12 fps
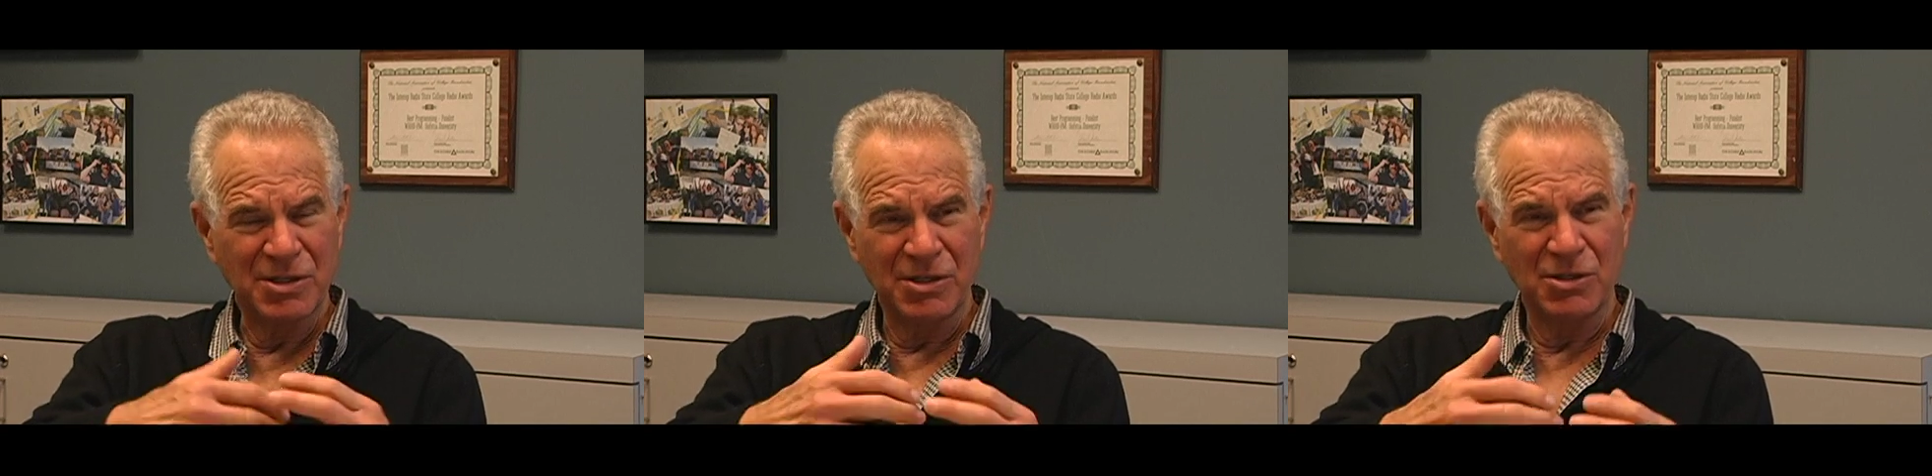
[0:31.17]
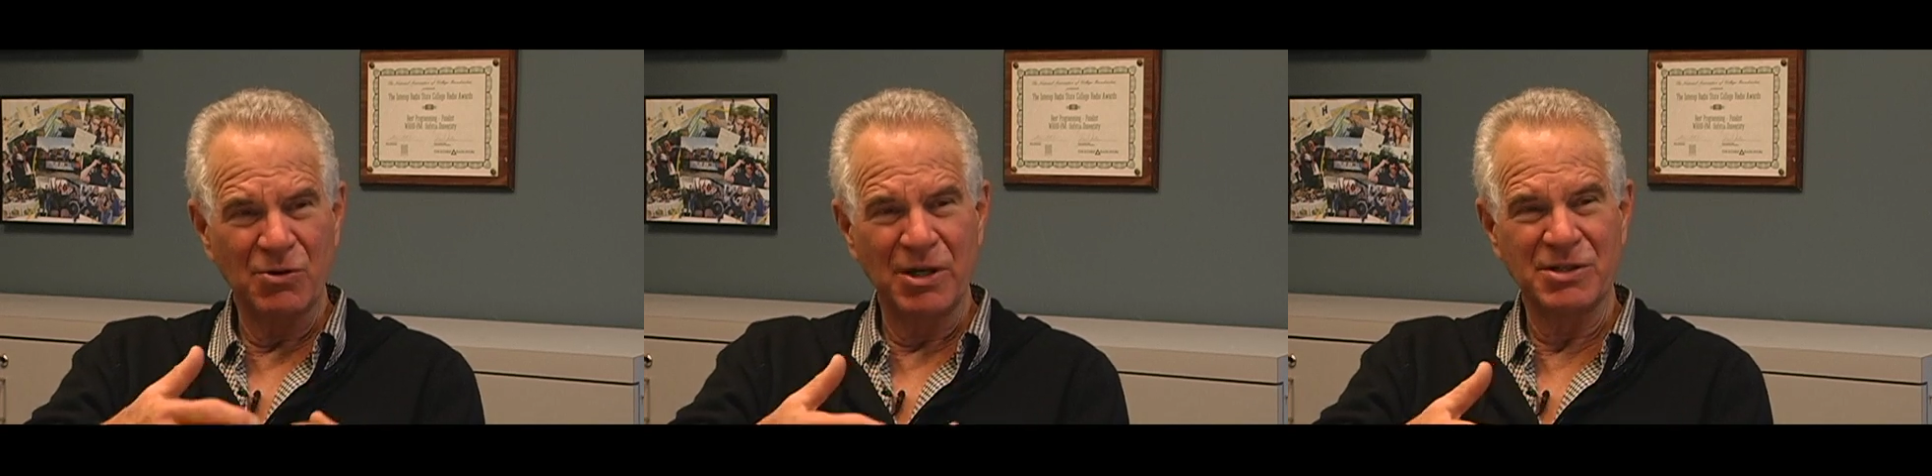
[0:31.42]

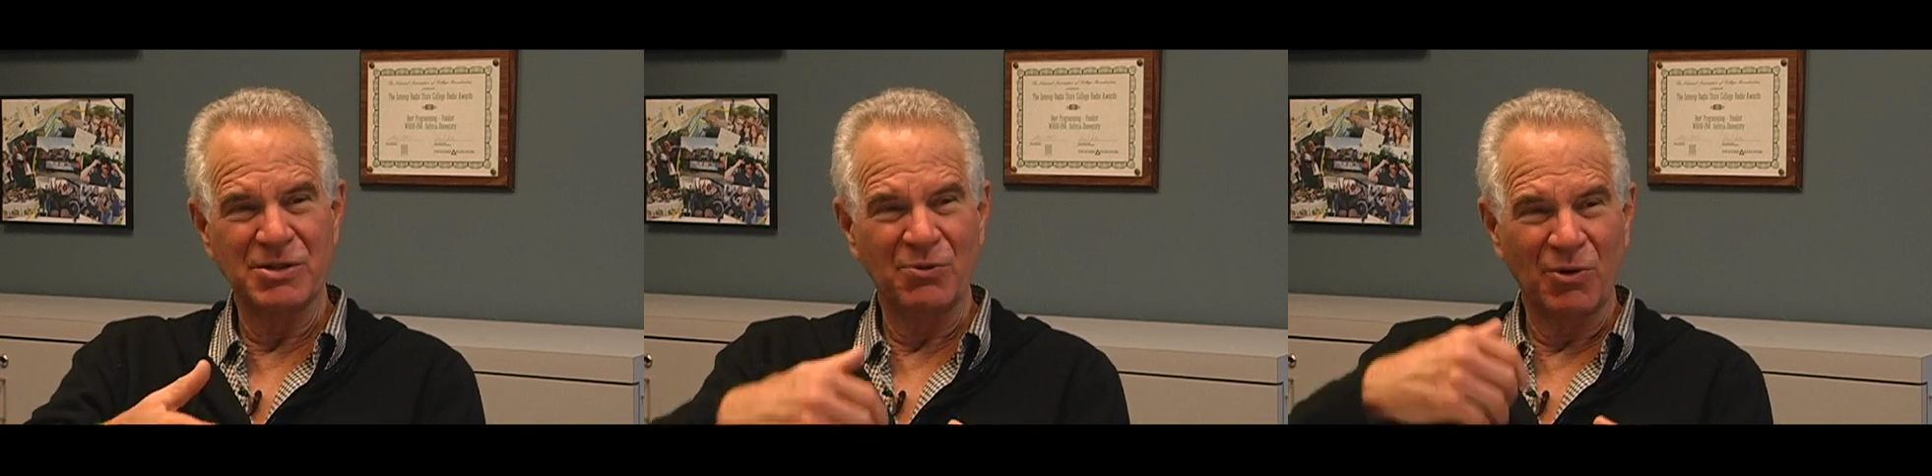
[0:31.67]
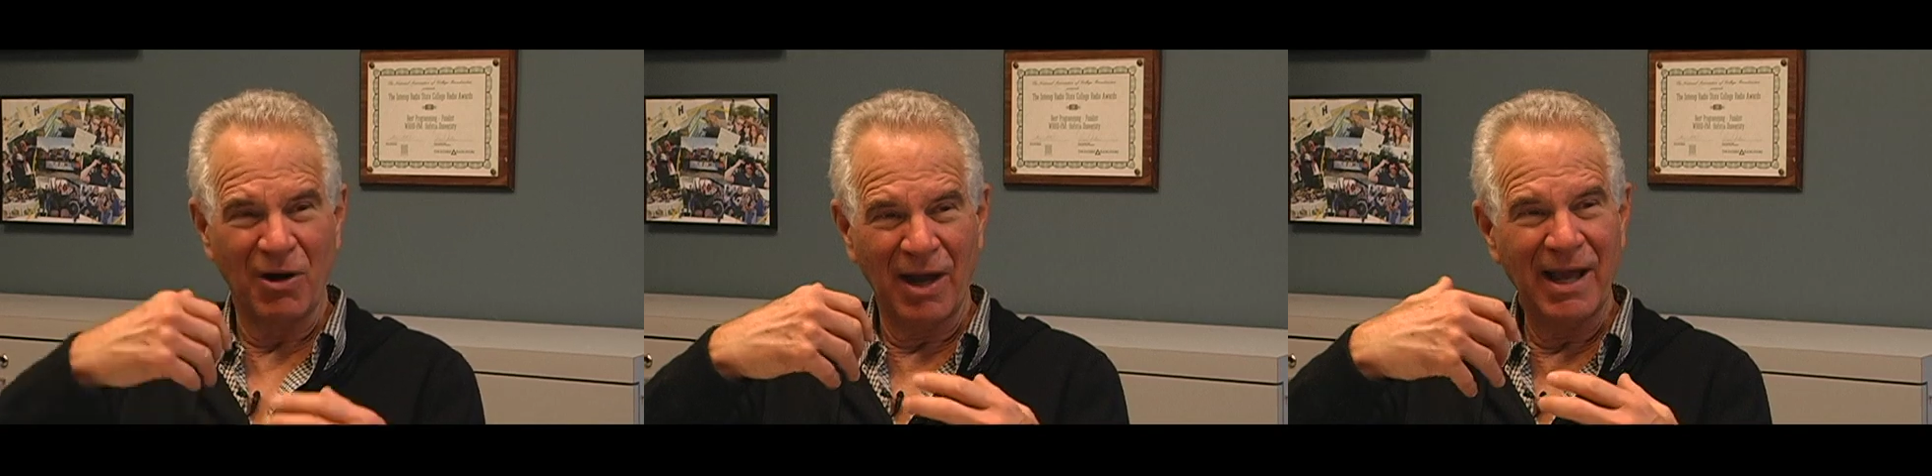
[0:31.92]

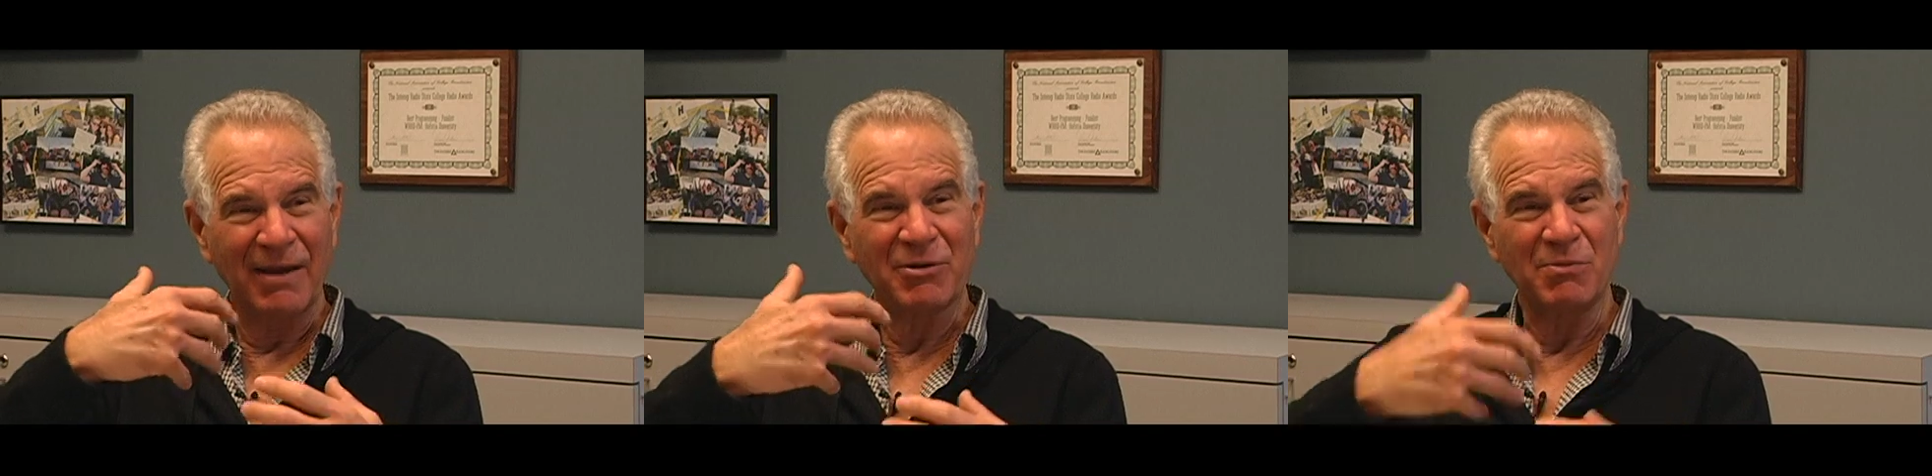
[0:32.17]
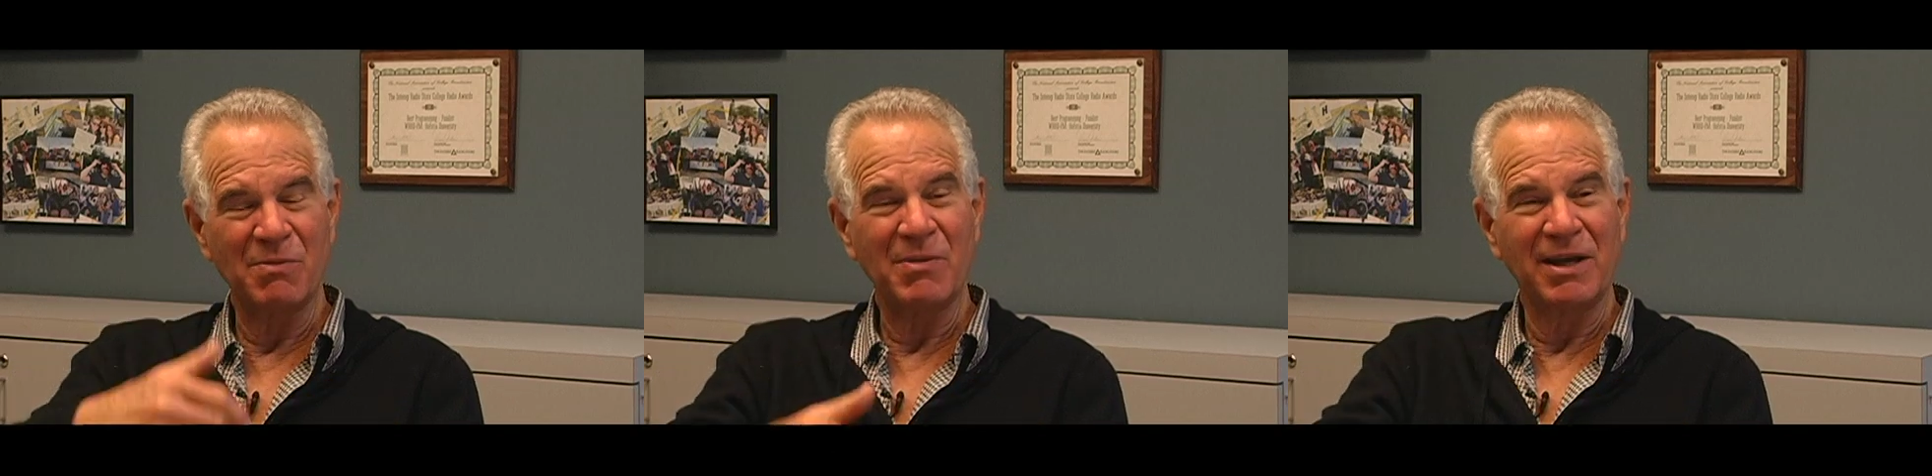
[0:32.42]
situation where I have
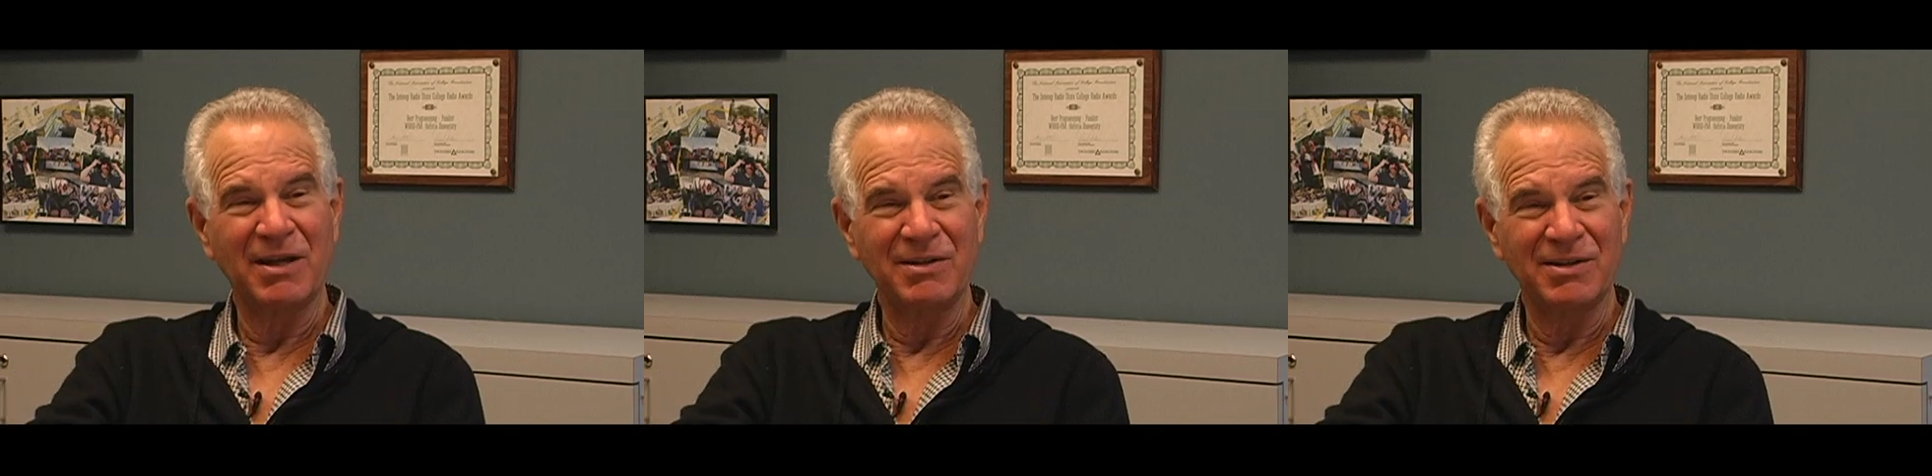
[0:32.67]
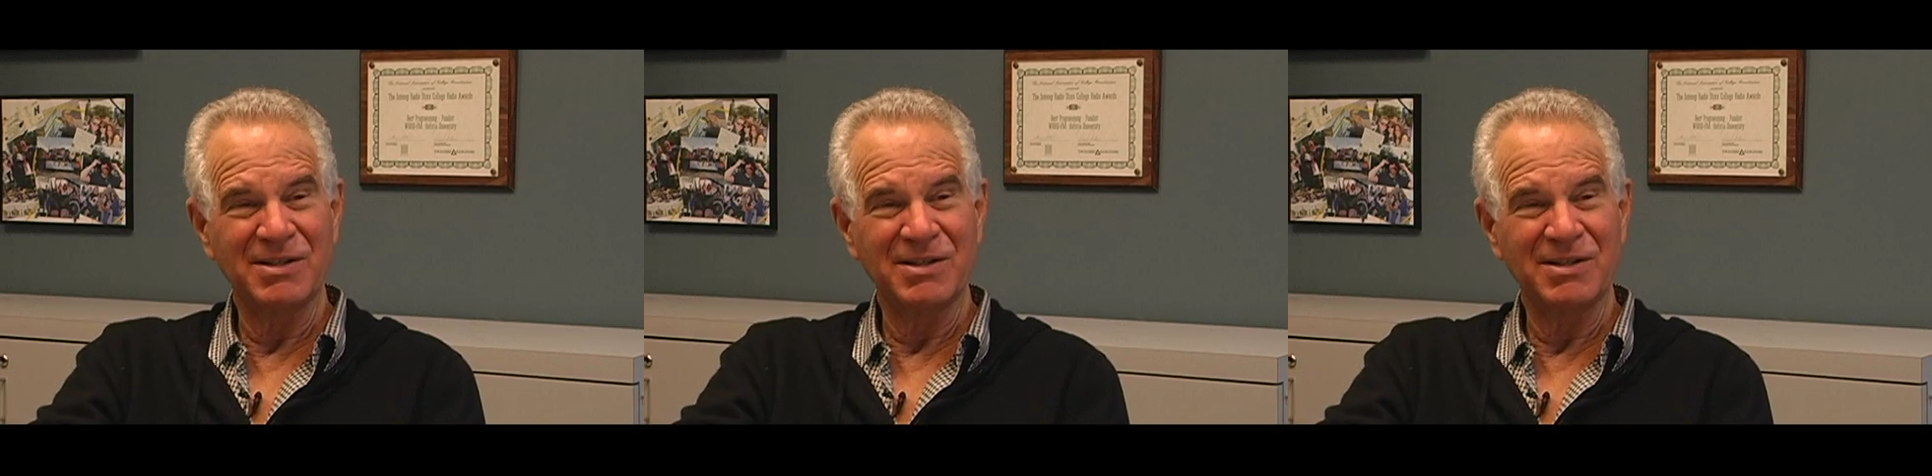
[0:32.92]
to be making